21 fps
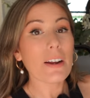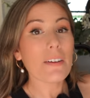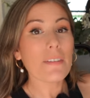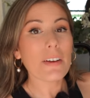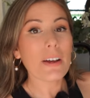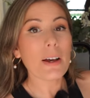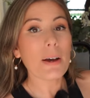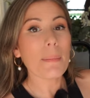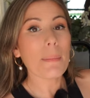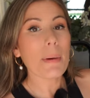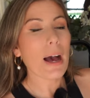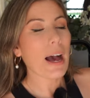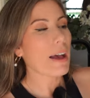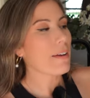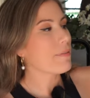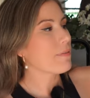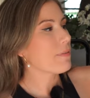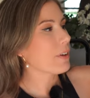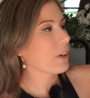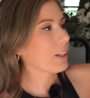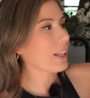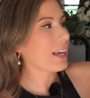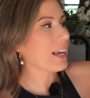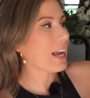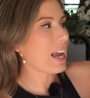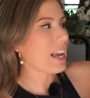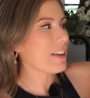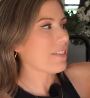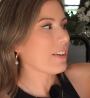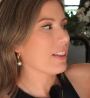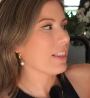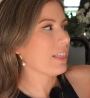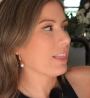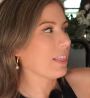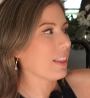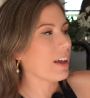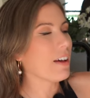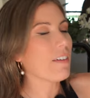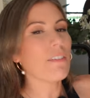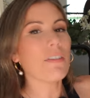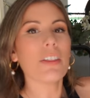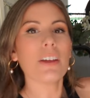of them. I feel like I even
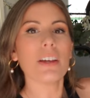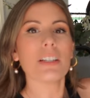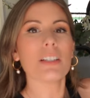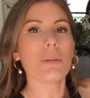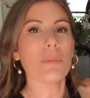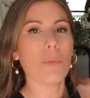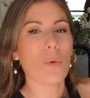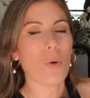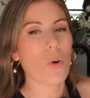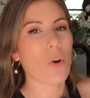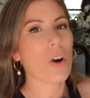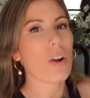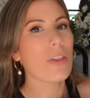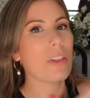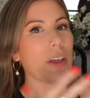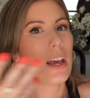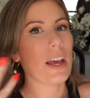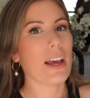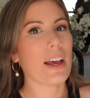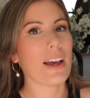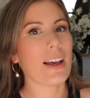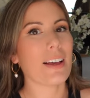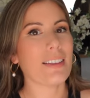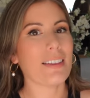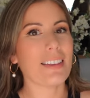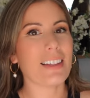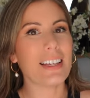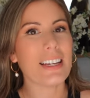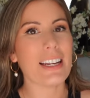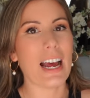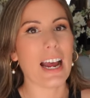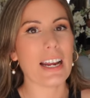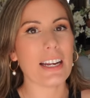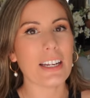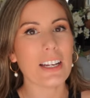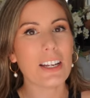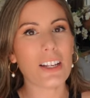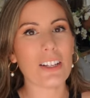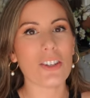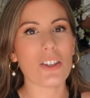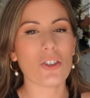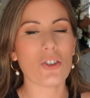love this more than the
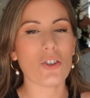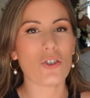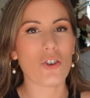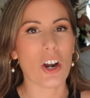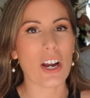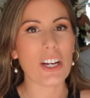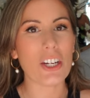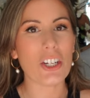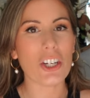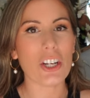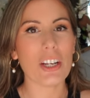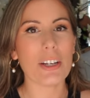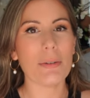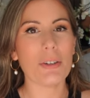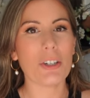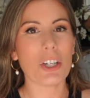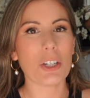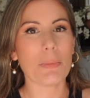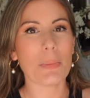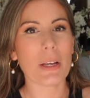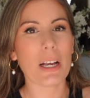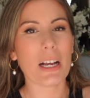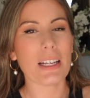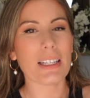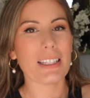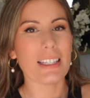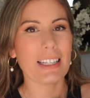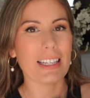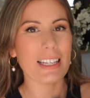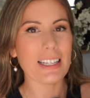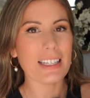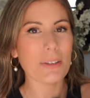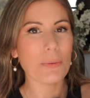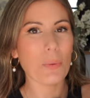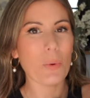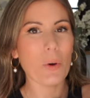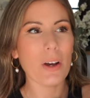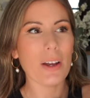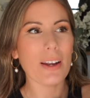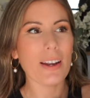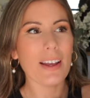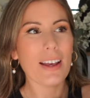90s straight jean, just because this
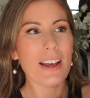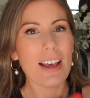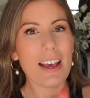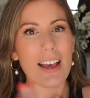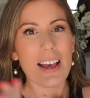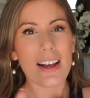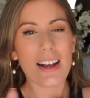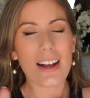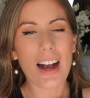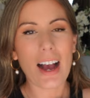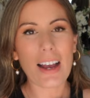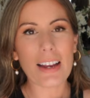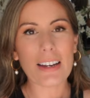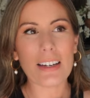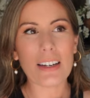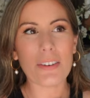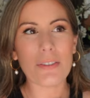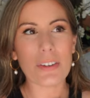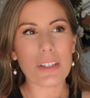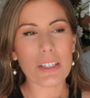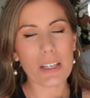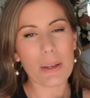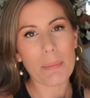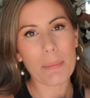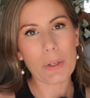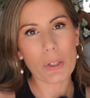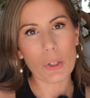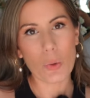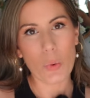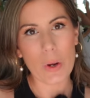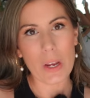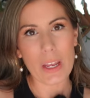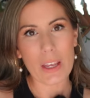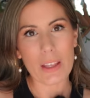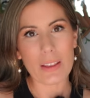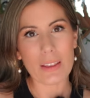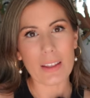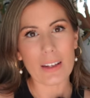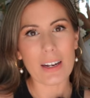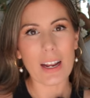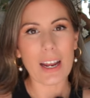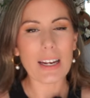one kind of is in between
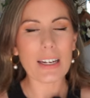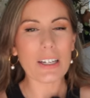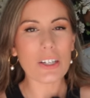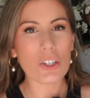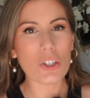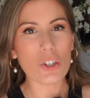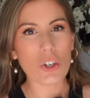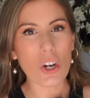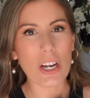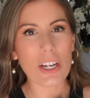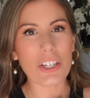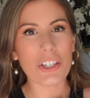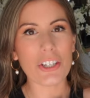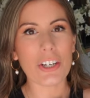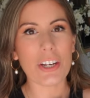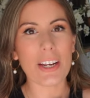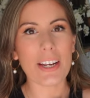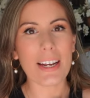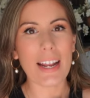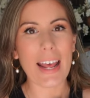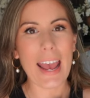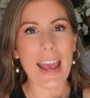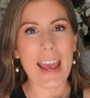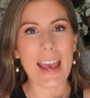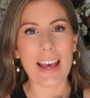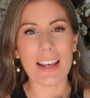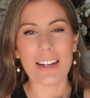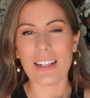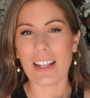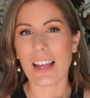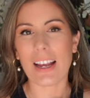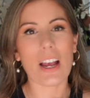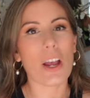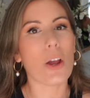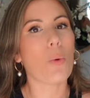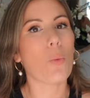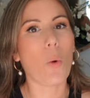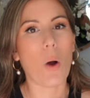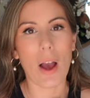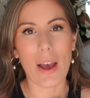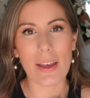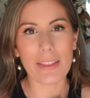the 90s straight jean and like a
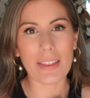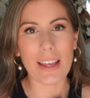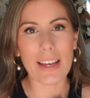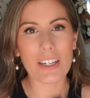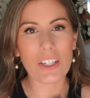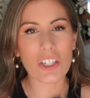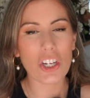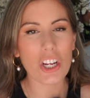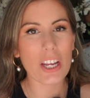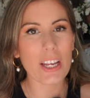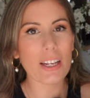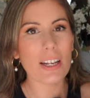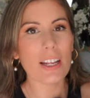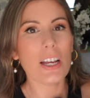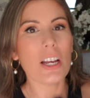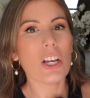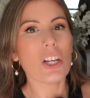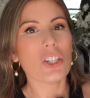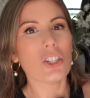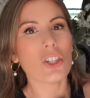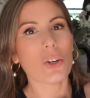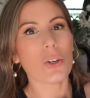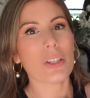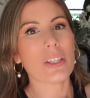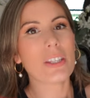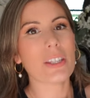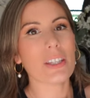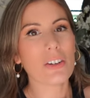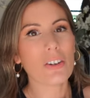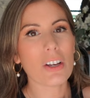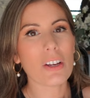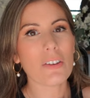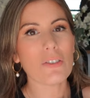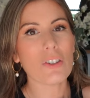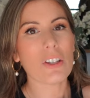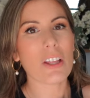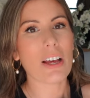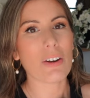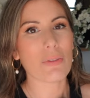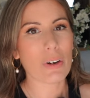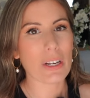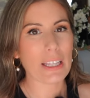wide leg jean. So it still gives you
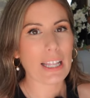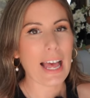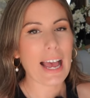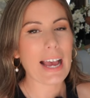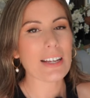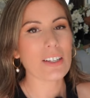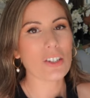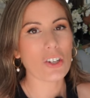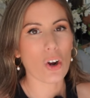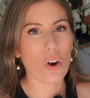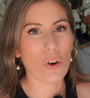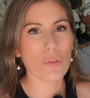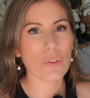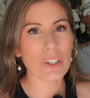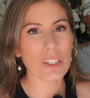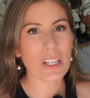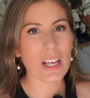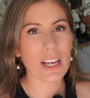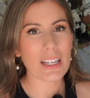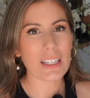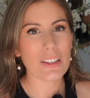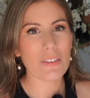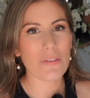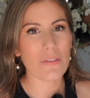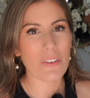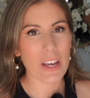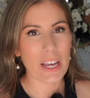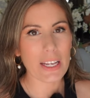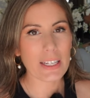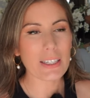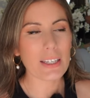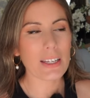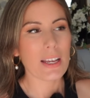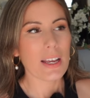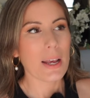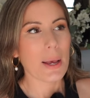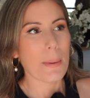that relaxed oversized fit,